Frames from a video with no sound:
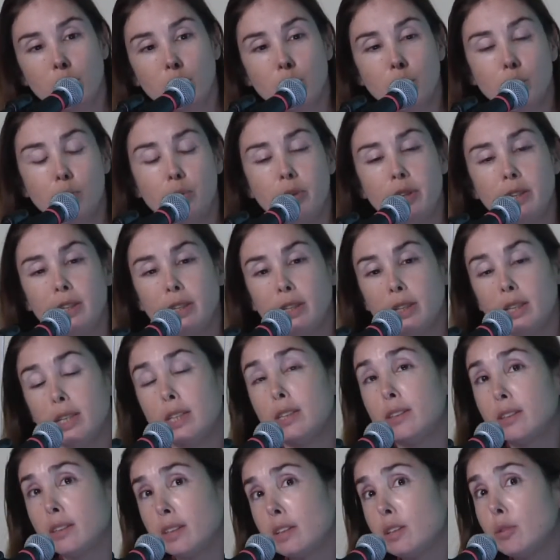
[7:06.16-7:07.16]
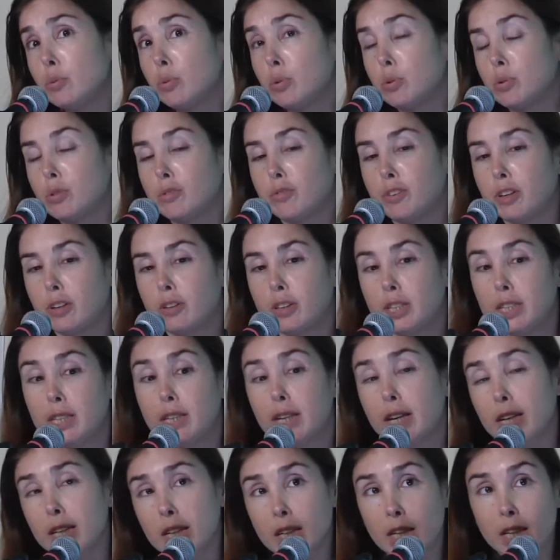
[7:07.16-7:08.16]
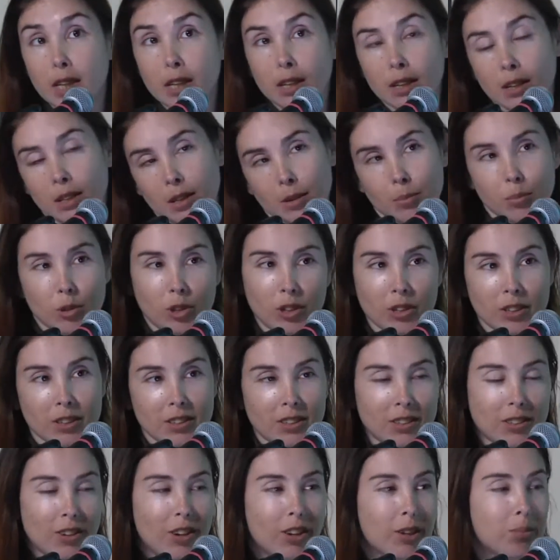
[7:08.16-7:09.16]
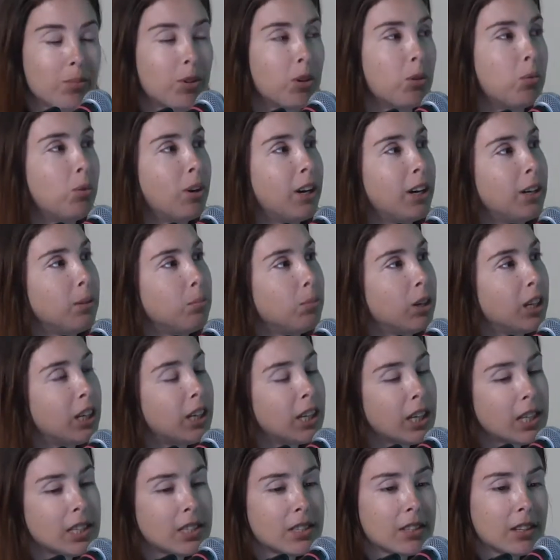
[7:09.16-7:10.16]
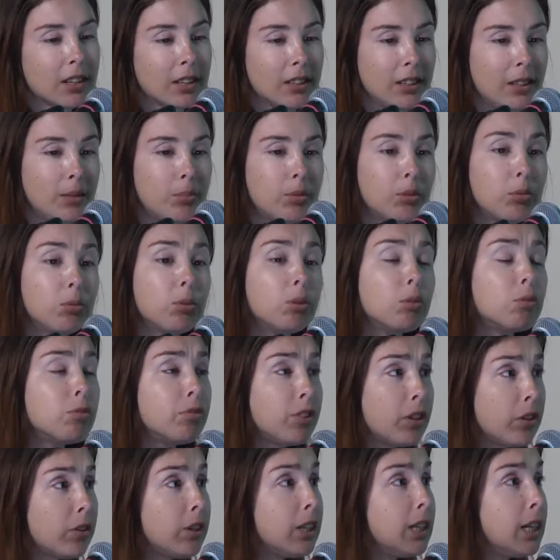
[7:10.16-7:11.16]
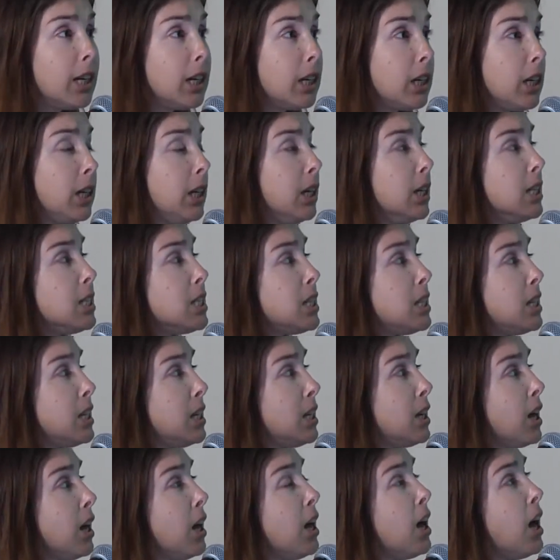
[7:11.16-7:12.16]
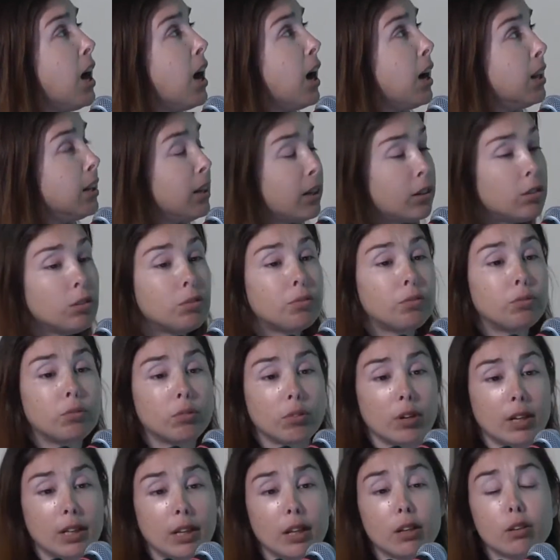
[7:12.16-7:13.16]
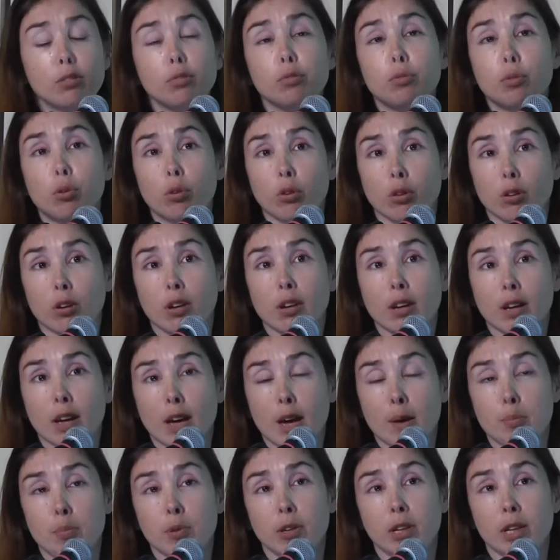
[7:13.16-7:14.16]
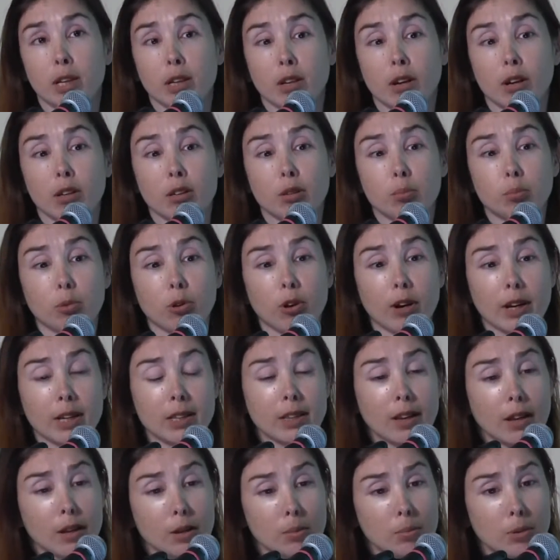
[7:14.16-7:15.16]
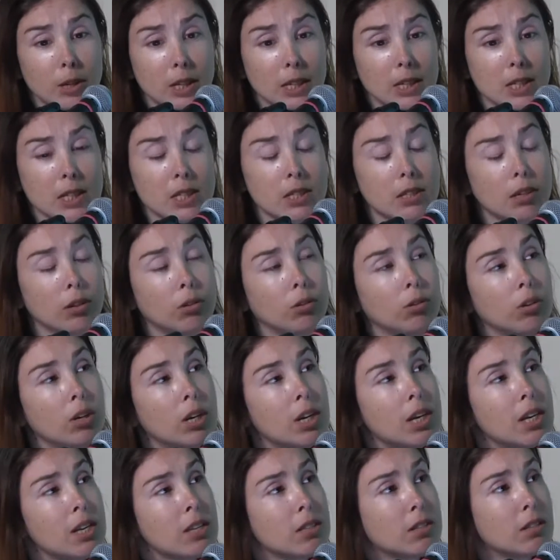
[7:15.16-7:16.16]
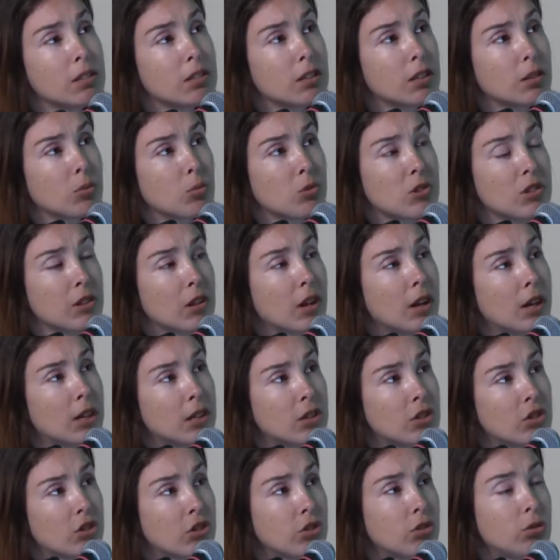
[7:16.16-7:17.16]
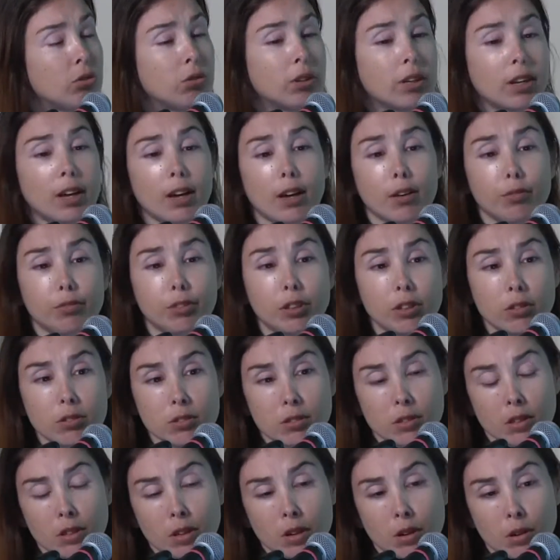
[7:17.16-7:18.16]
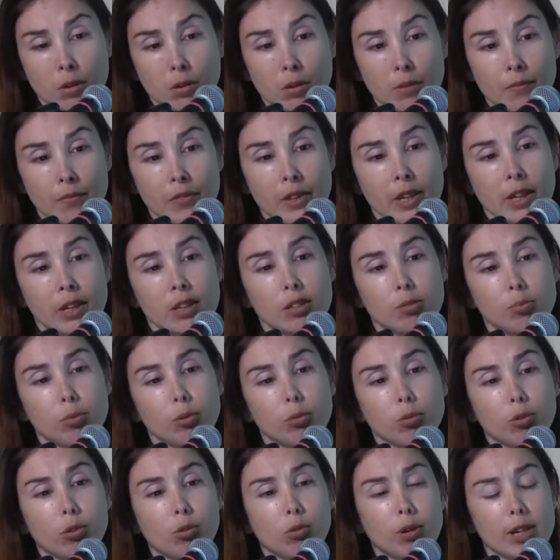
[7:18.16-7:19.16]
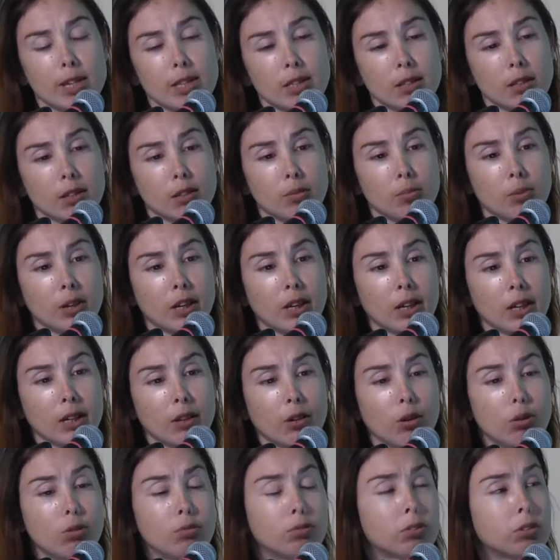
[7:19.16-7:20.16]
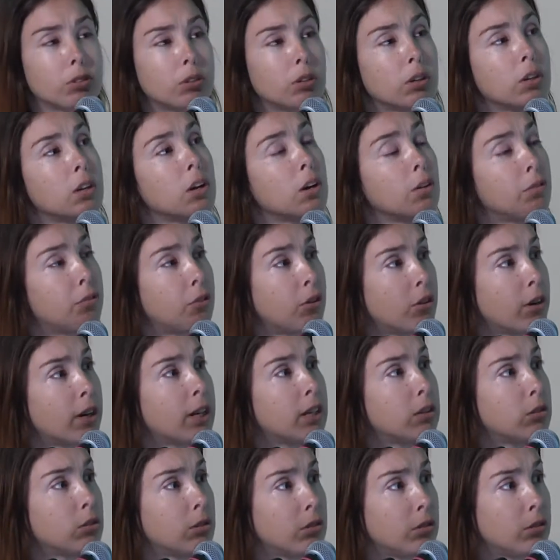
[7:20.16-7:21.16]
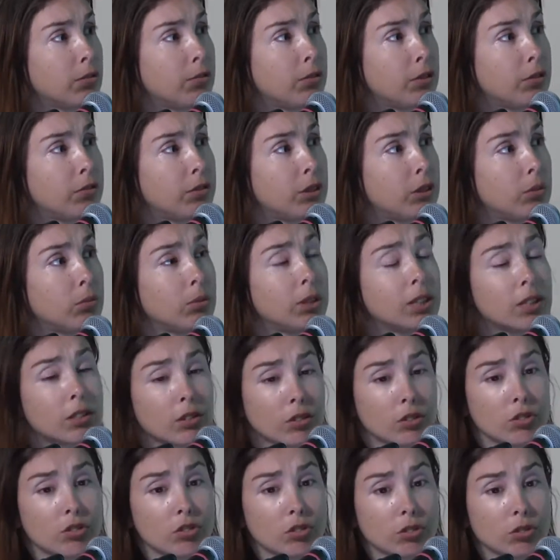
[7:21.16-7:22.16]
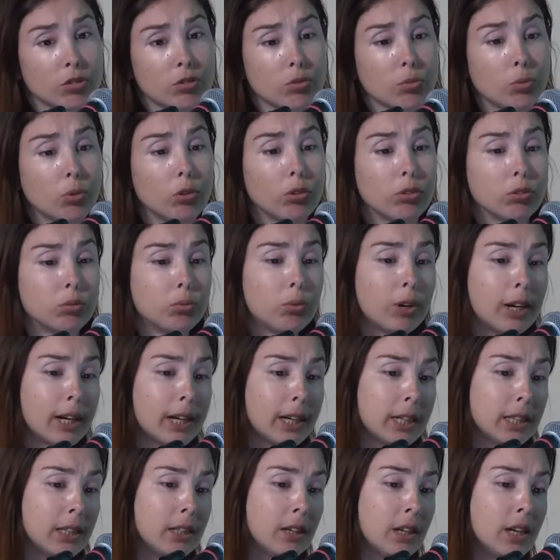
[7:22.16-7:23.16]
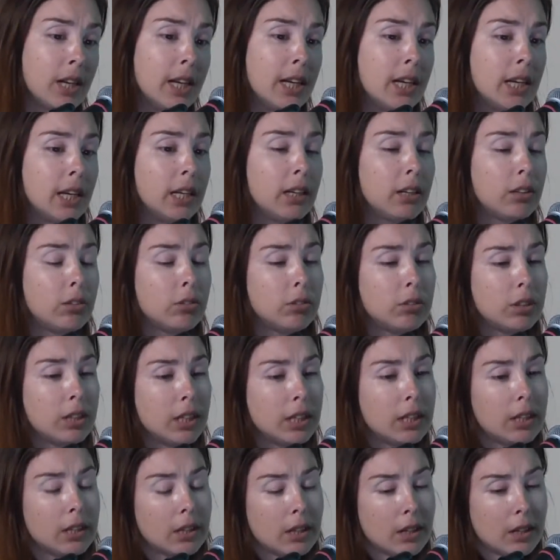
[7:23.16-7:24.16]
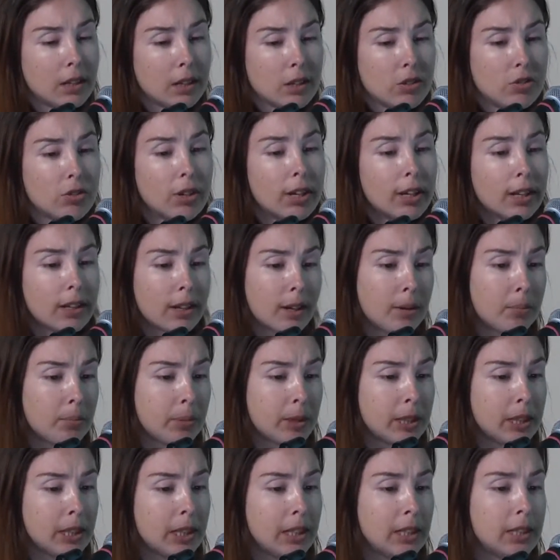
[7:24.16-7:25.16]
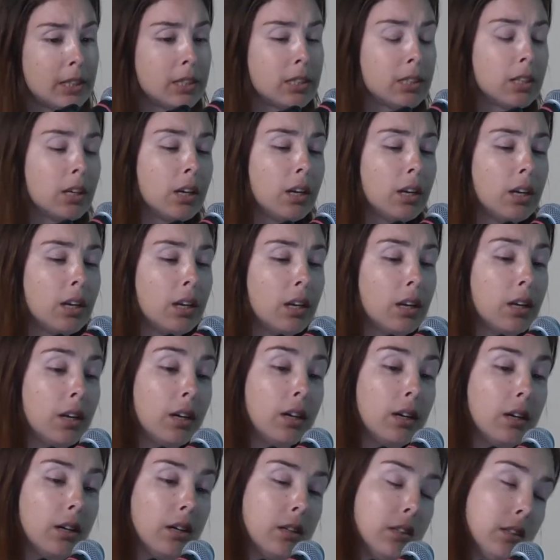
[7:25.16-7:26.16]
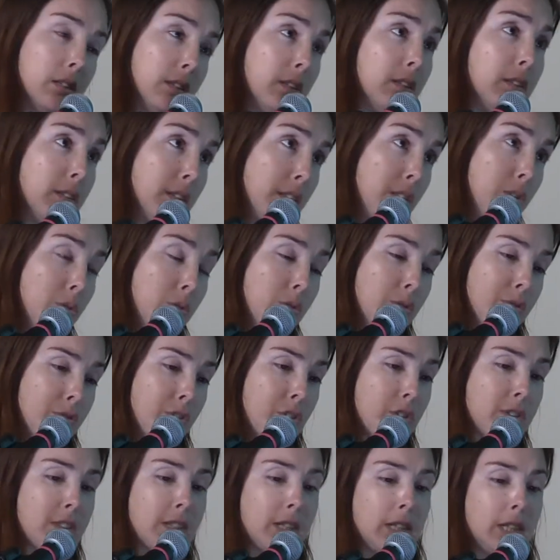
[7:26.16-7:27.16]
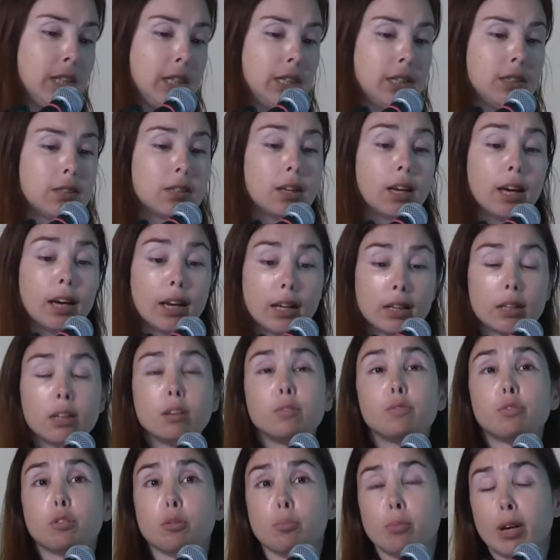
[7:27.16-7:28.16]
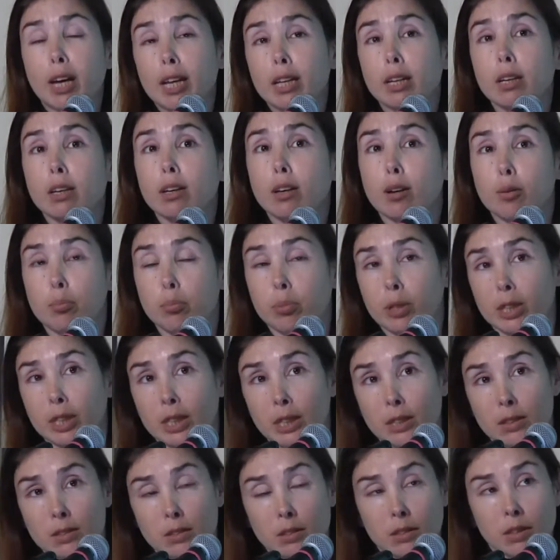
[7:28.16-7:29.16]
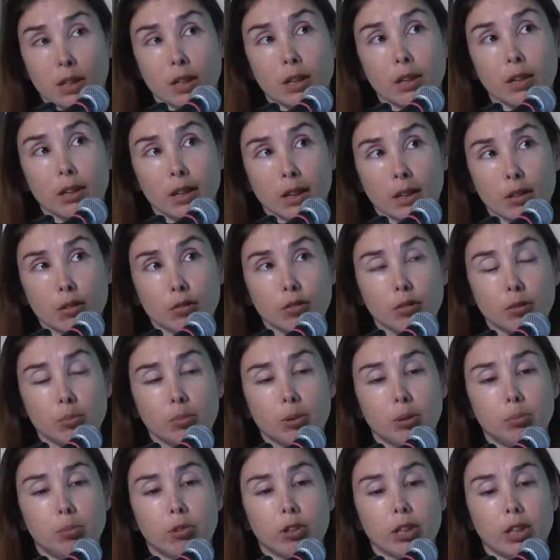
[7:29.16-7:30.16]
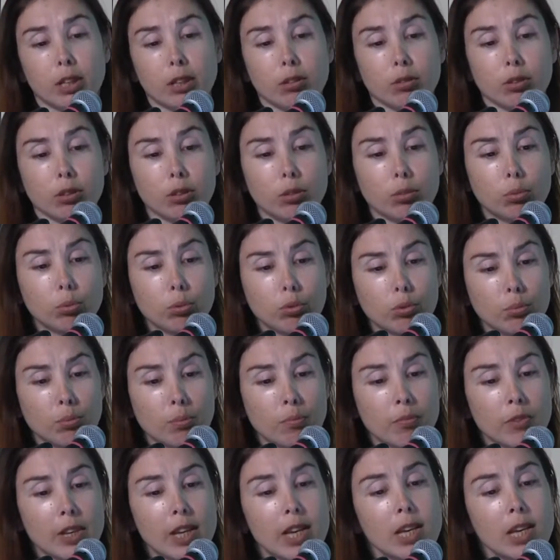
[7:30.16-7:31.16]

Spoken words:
we were very lucky, and I'm going to talk about why in my case study, but we were very lucky and see a lot of work happening on the PROACT database. So since it was launched 2.5 years ago, it's been requested by over 450 researchers worldwide, including drug companies, universities, and informatic companies, like a lot of the people here in the room,